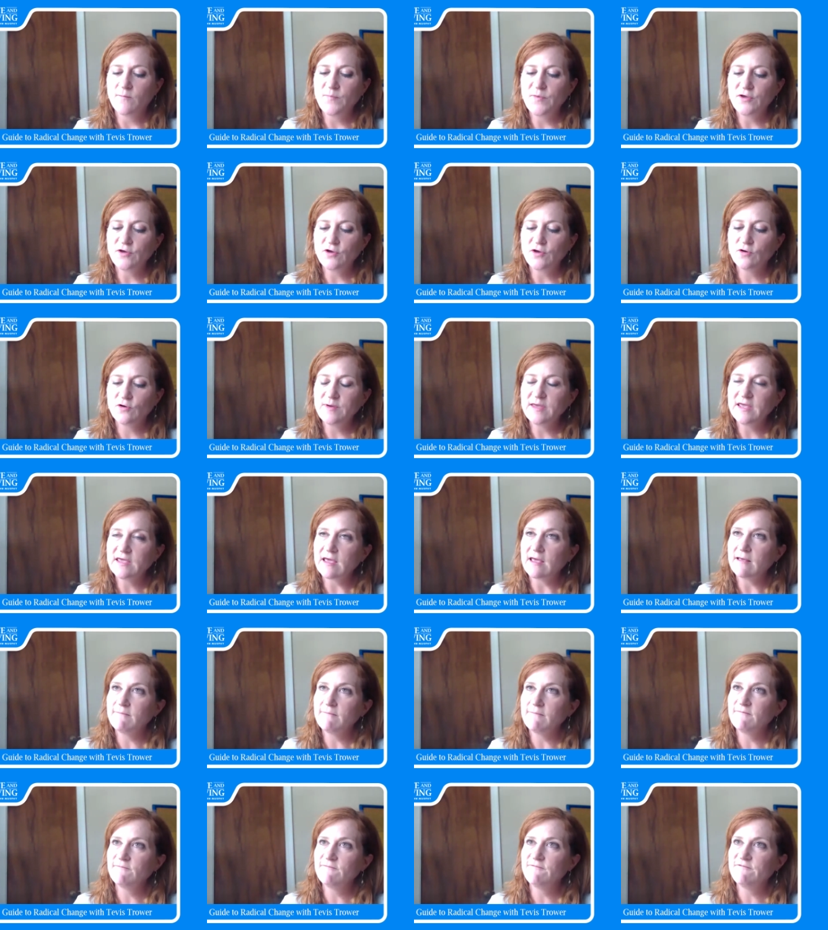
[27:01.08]
who
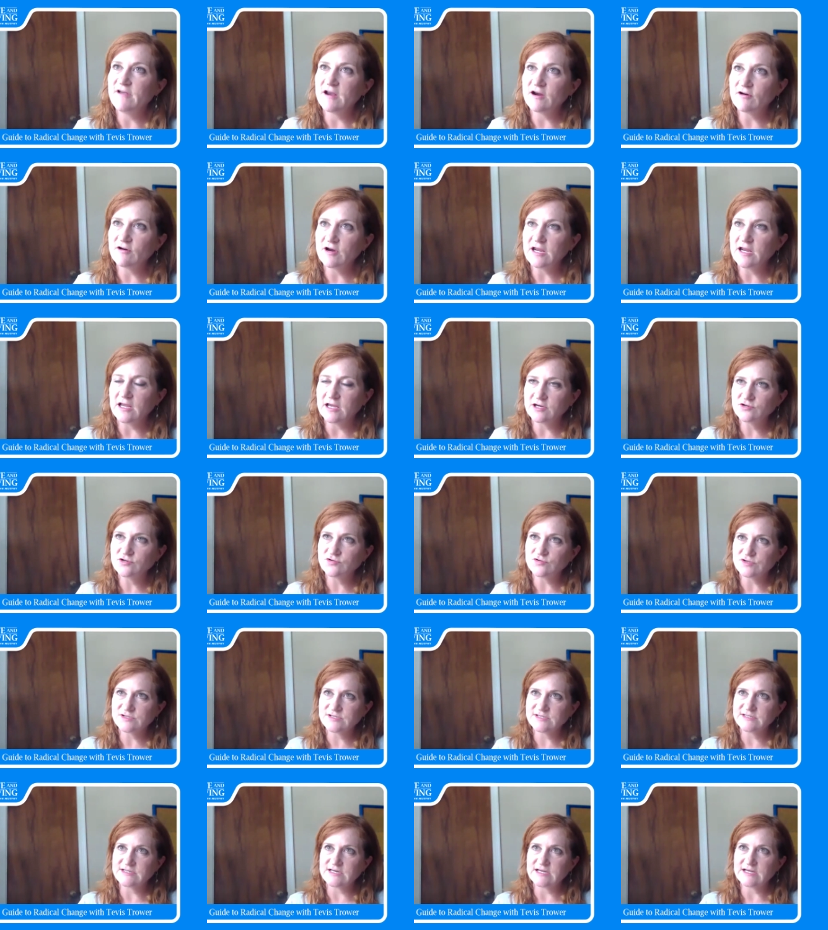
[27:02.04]
became very
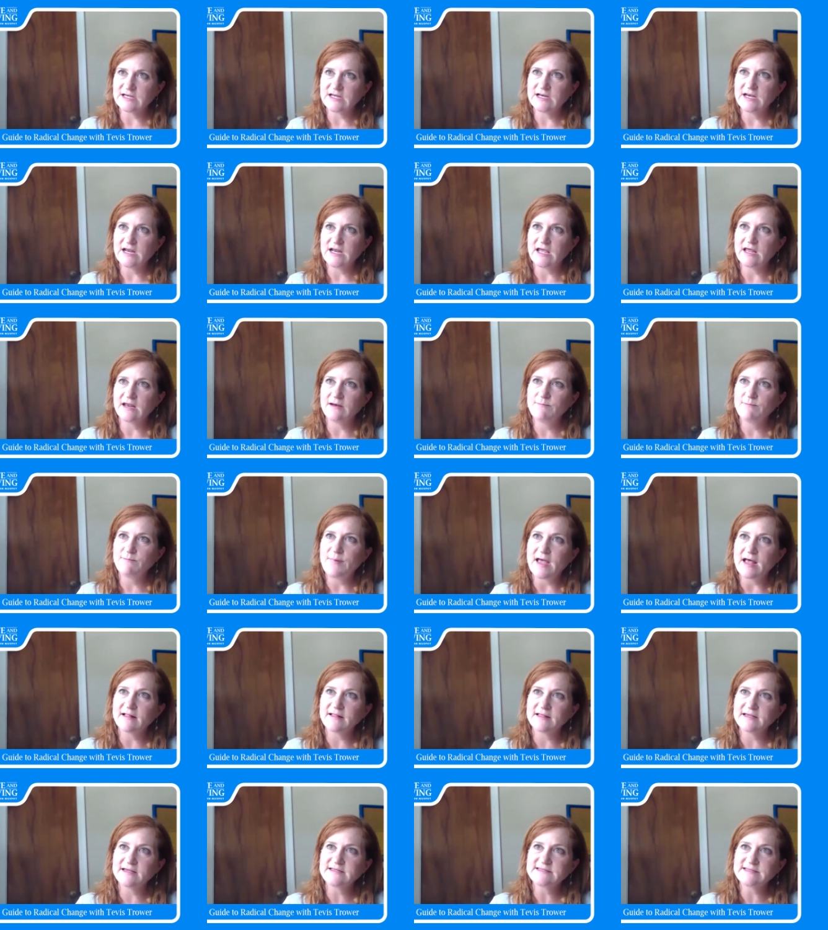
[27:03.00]
interested in
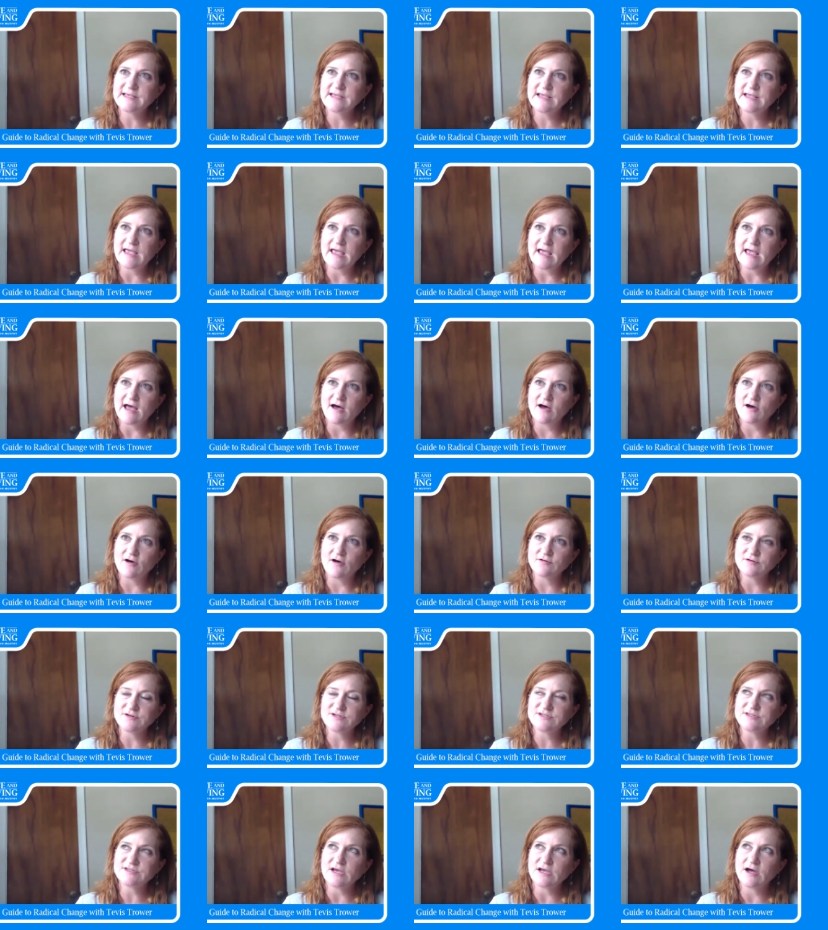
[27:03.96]
balancing
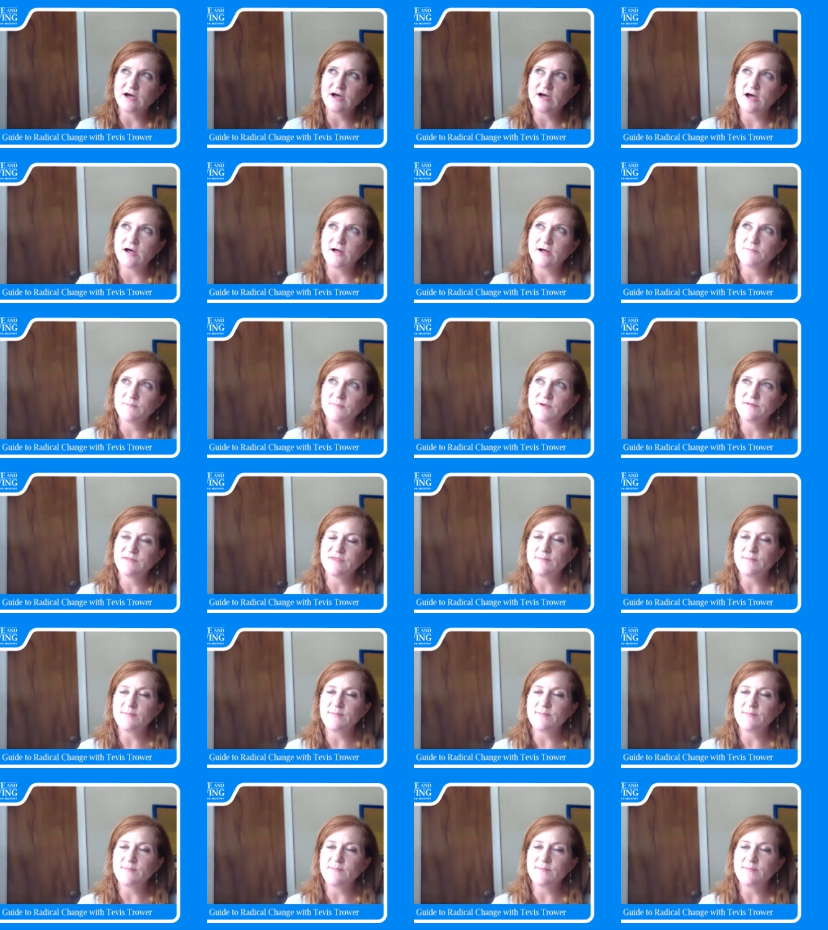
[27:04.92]
out the